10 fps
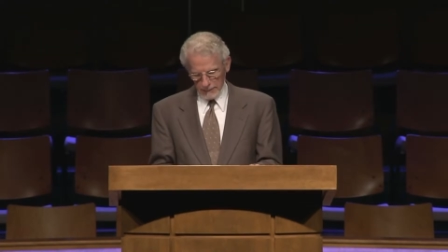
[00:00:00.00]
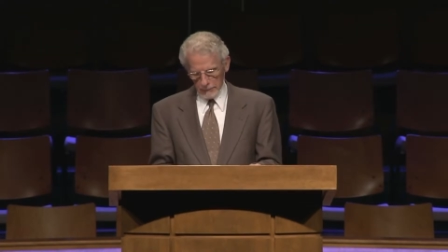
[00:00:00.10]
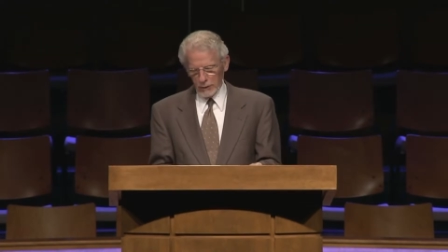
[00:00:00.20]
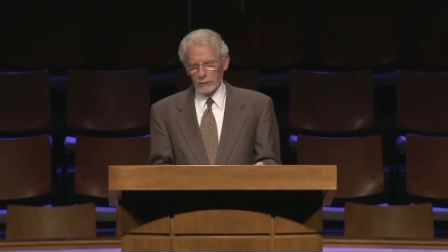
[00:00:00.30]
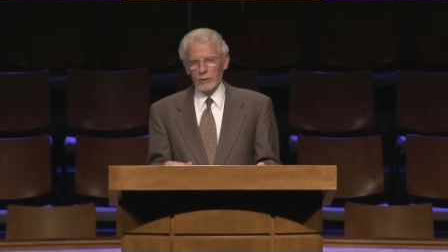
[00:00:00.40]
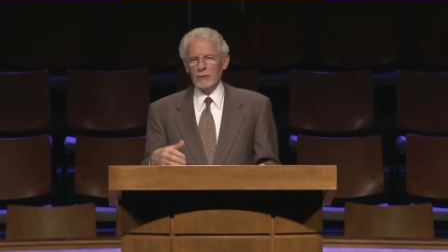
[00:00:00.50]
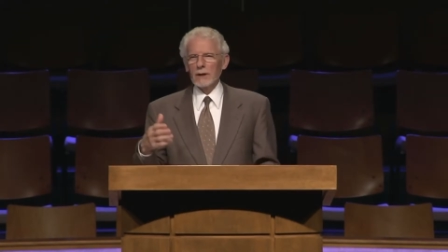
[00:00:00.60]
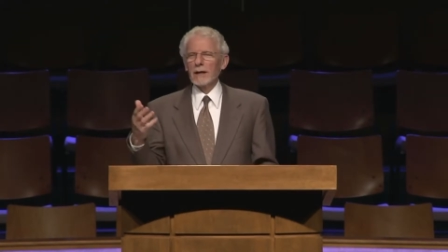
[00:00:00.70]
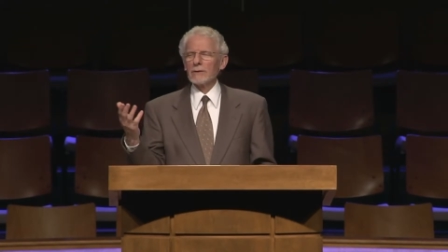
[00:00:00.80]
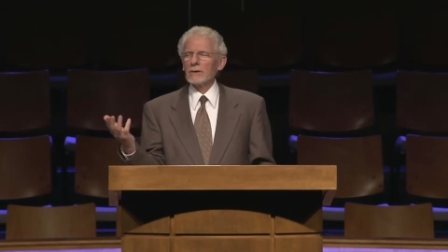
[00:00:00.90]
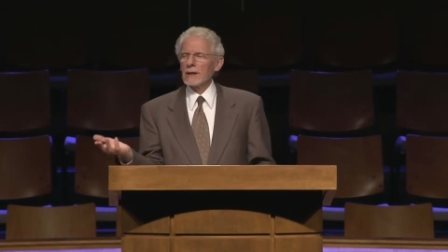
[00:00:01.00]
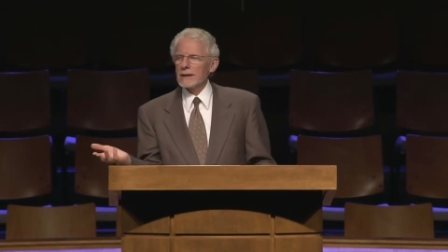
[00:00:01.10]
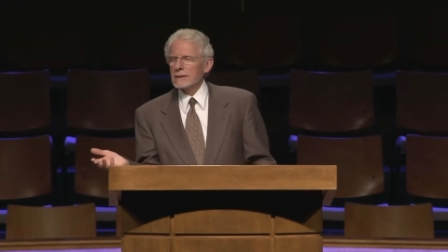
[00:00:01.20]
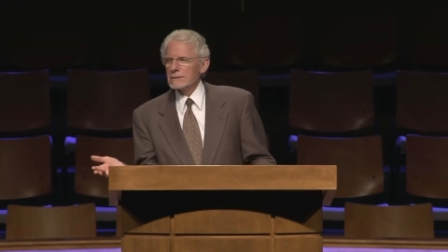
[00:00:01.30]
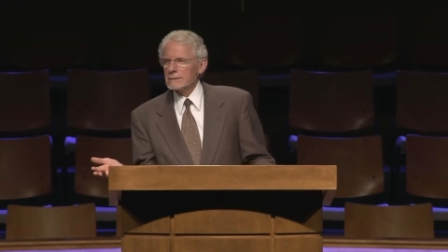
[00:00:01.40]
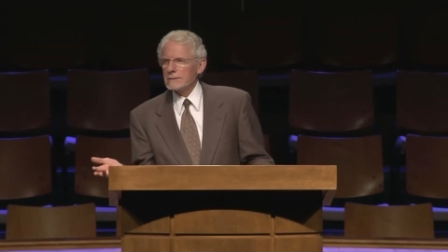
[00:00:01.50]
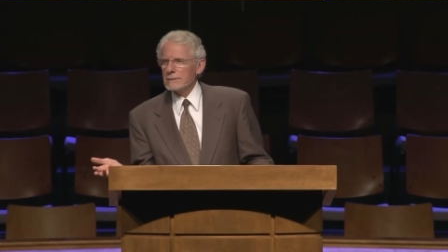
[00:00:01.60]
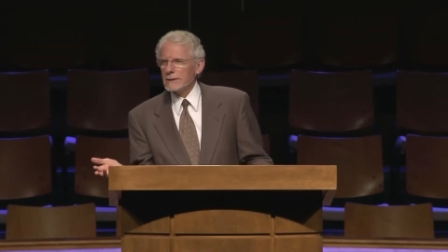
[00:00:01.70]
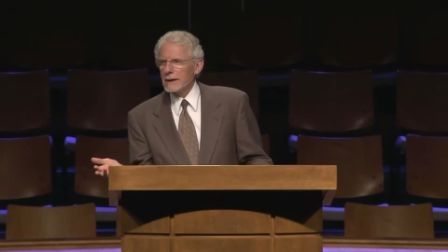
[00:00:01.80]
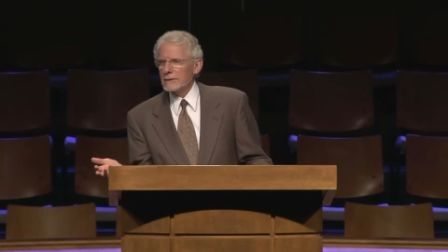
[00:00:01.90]
Paul wrote another letter
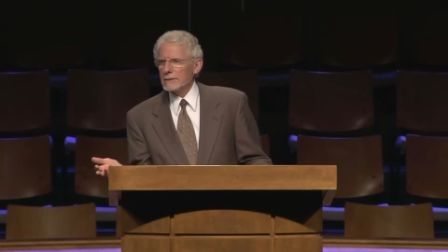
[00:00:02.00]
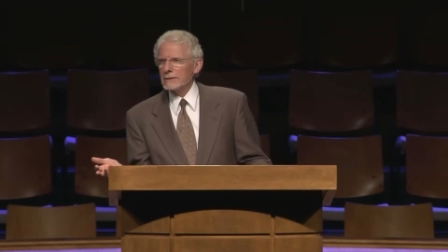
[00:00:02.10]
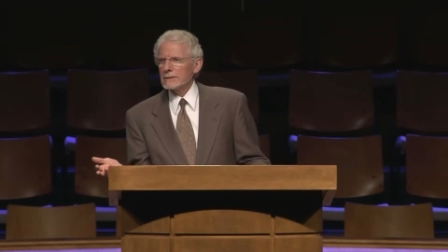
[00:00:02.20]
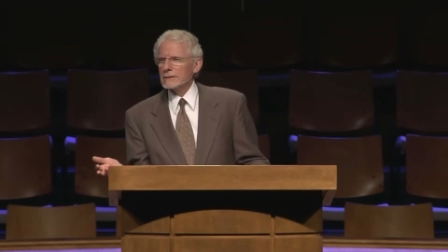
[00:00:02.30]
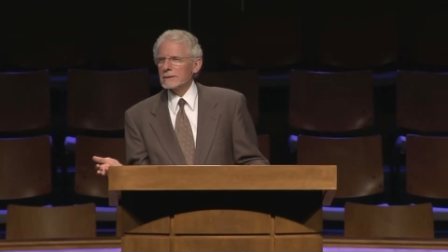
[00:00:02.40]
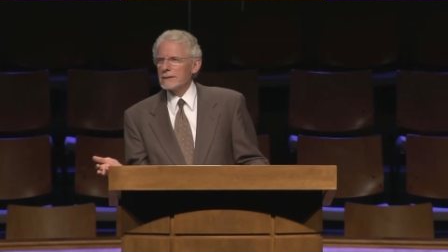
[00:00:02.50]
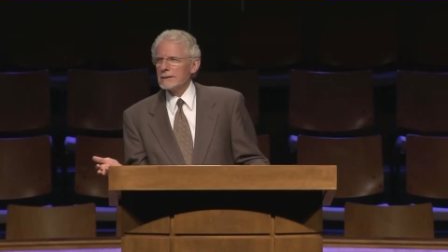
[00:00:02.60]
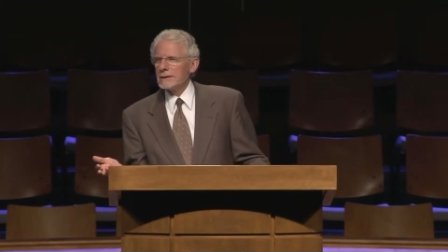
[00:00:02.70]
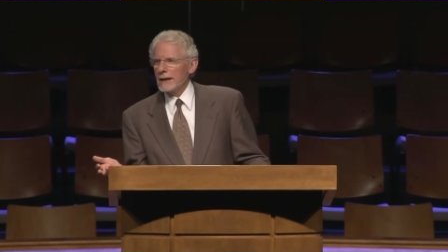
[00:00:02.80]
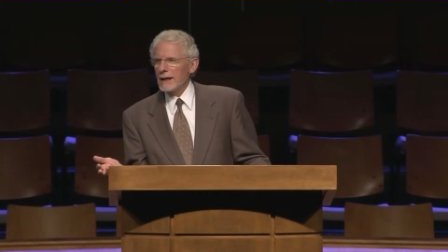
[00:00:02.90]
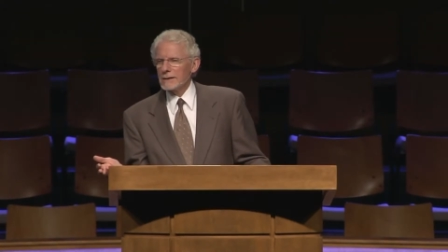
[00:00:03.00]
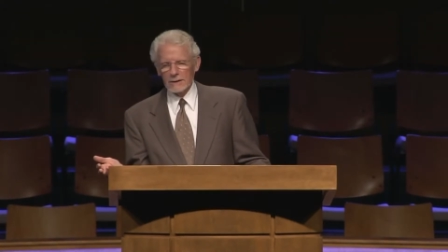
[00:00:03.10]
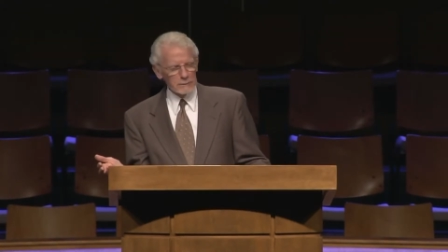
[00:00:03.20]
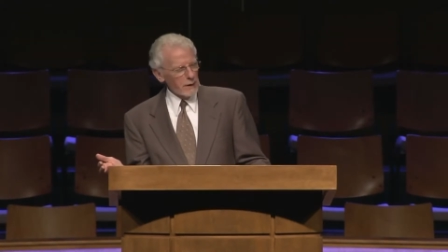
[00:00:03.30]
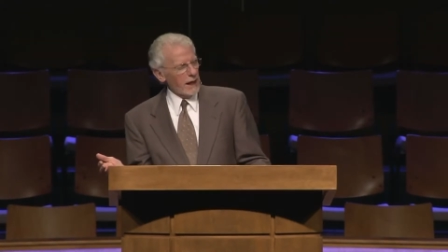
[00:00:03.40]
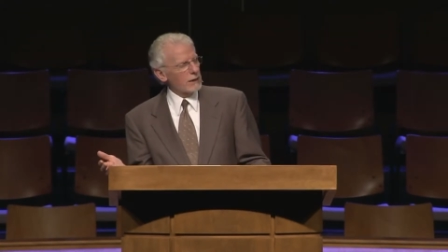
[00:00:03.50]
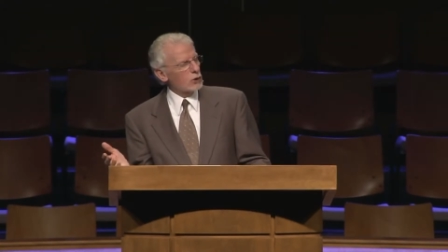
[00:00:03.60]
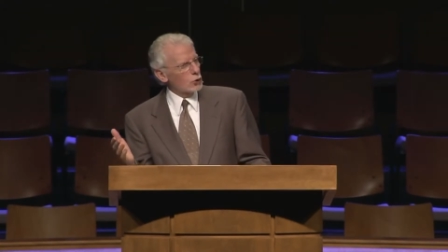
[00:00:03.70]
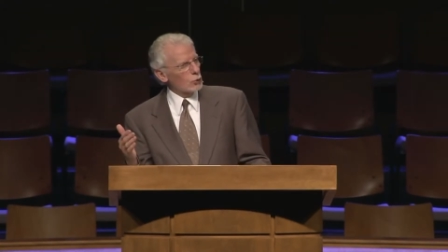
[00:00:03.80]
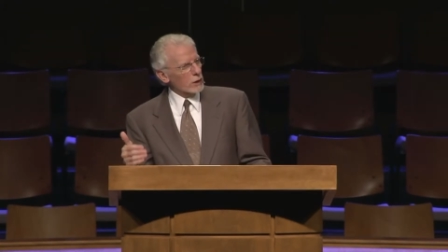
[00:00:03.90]
to another uh, young man
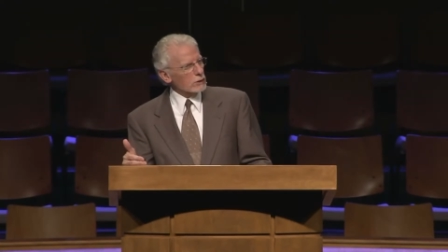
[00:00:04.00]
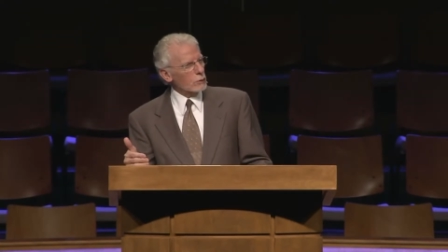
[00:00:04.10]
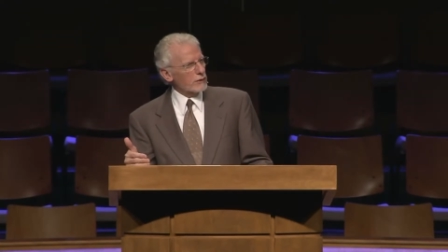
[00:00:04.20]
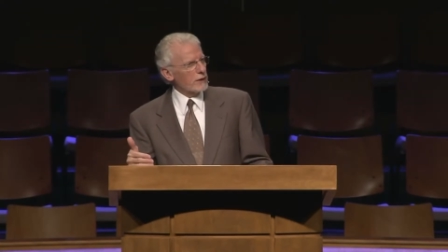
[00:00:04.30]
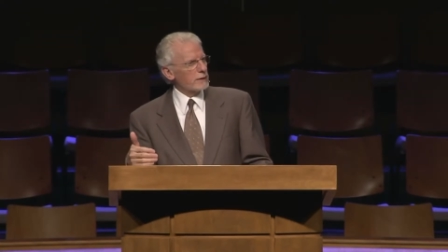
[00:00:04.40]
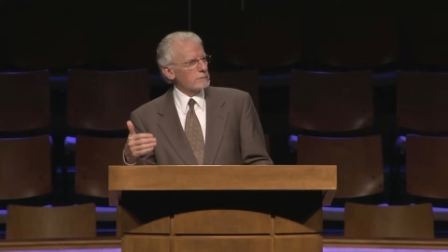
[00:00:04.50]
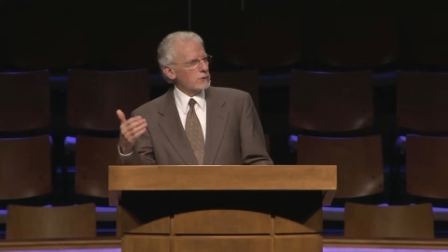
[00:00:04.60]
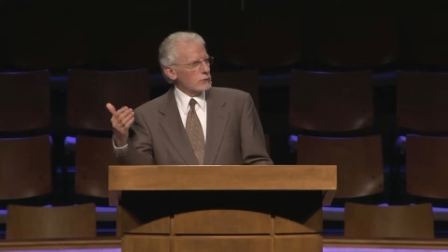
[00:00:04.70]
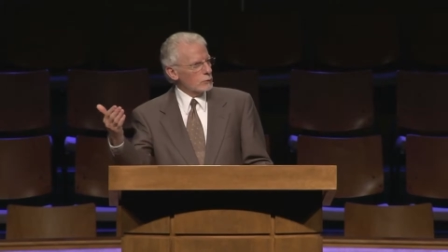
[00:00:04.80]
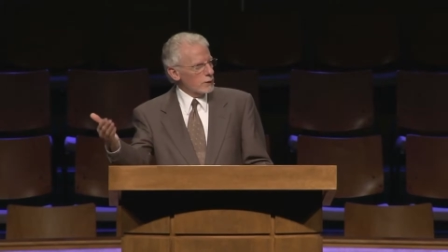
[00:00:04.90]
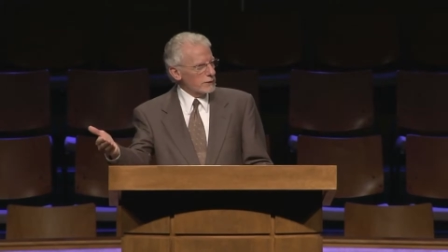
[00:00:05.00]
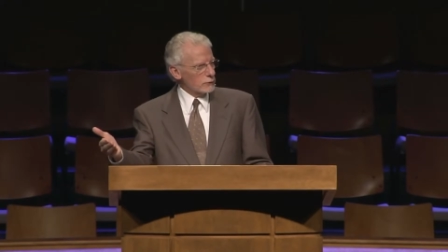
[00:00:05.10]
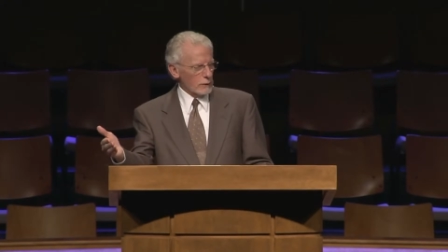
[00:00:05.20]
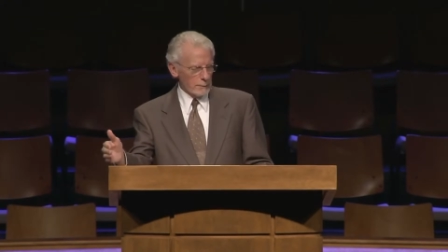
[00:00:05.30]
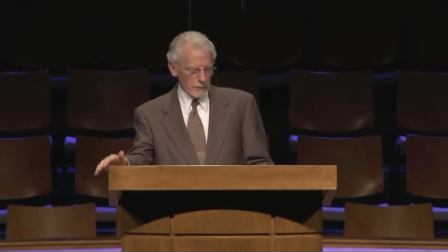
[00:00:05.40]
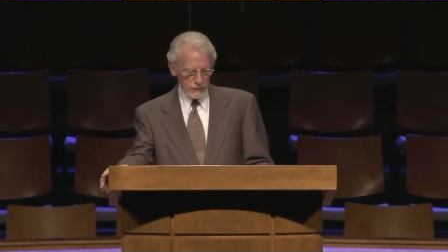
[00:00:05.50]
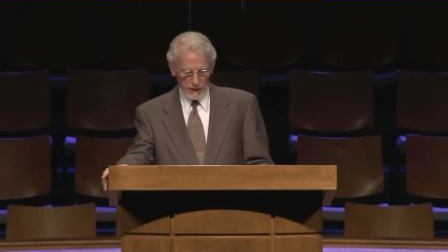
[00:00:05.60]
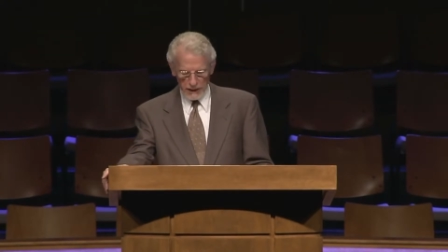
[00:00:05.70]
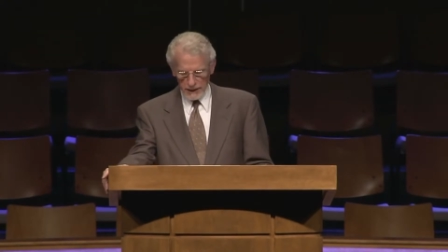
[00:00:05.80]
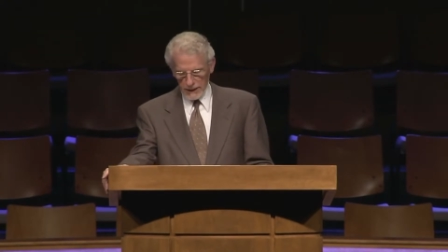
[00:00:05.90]
who worked with him, who was
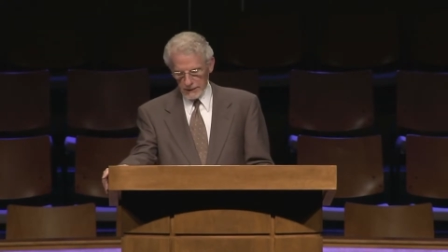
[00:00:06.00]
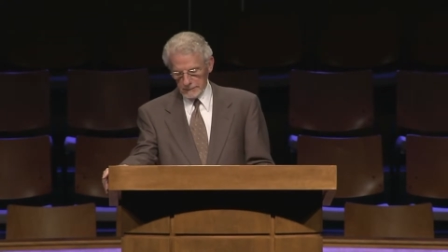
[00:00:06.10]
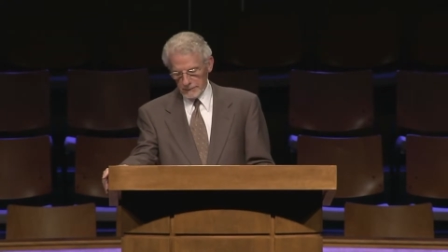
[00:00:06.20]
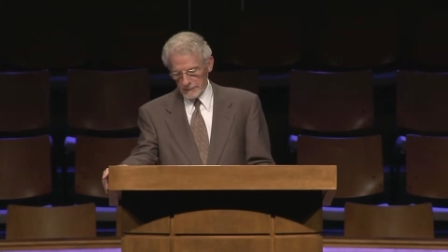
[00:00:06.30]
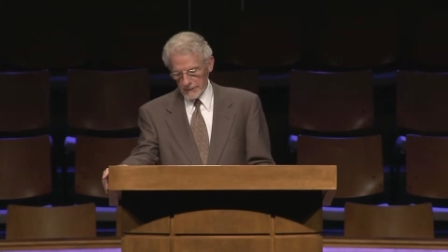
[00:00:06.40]
representing him